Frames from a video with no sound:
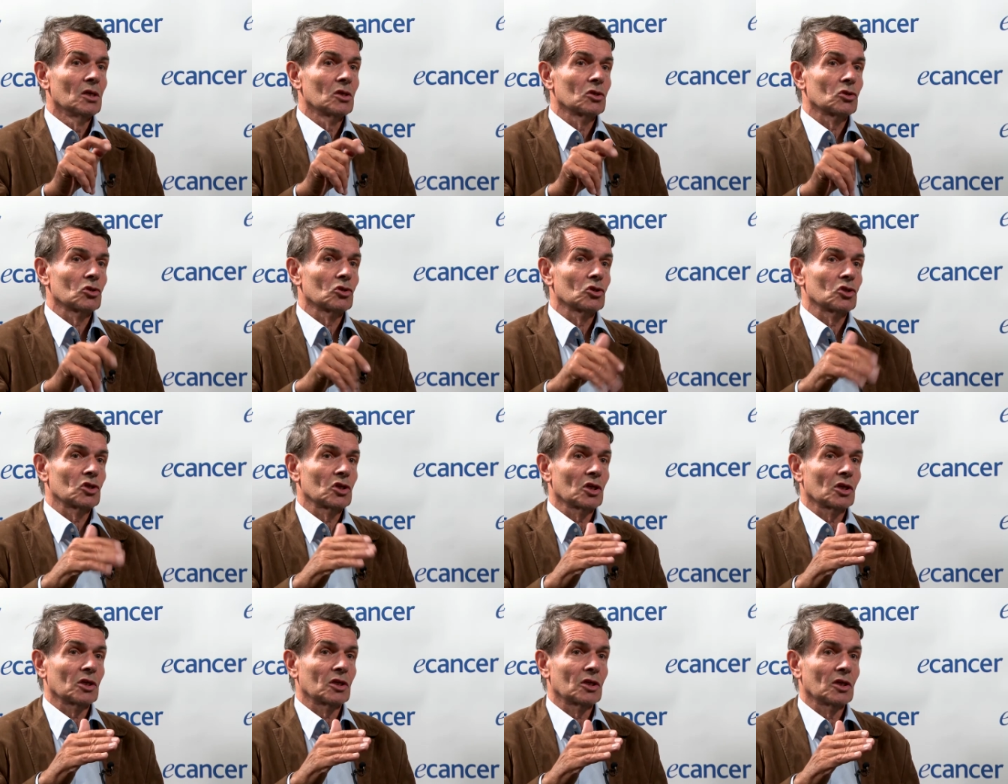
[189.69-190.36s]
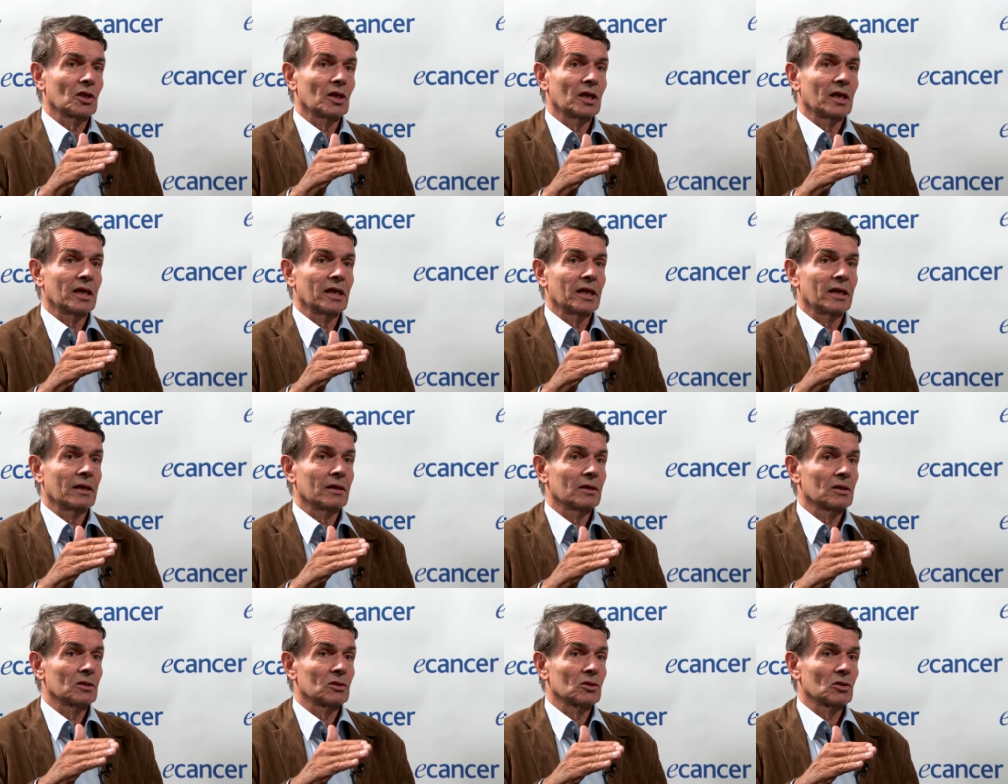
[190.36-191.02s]
So
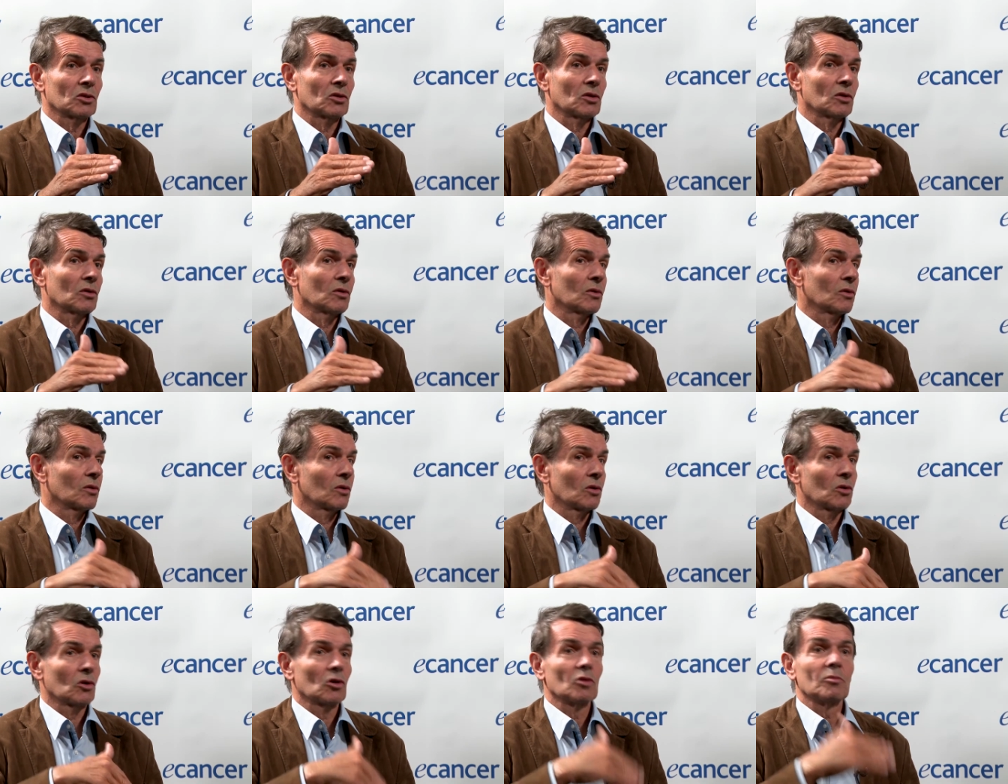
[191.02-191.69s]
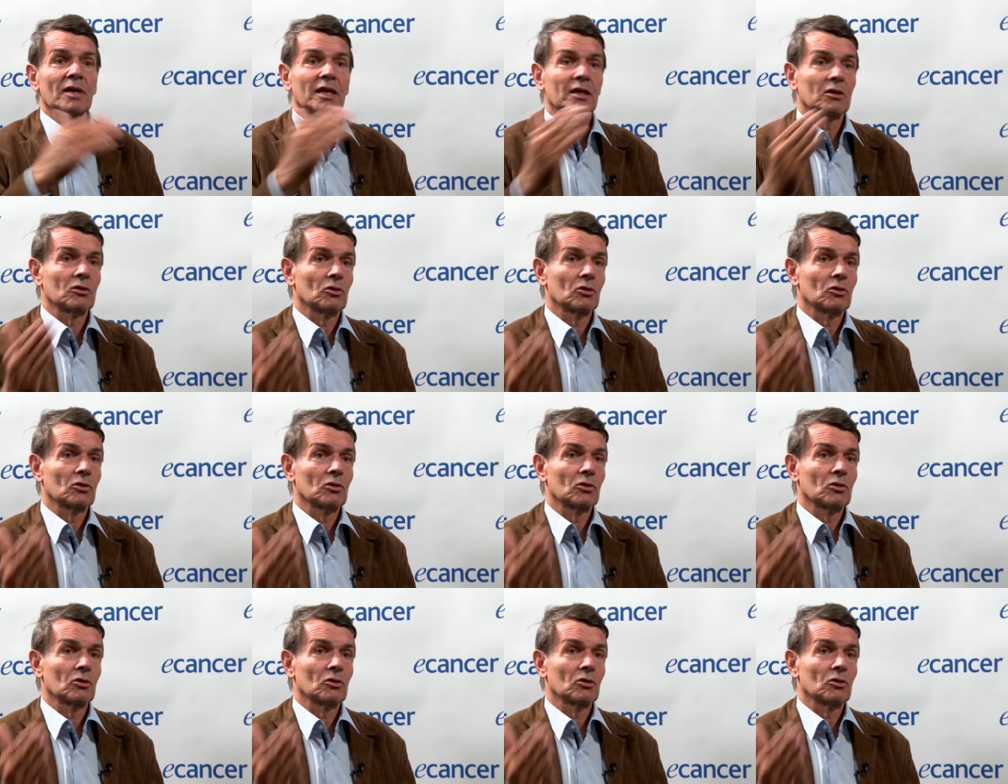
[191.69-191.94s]
certainly the global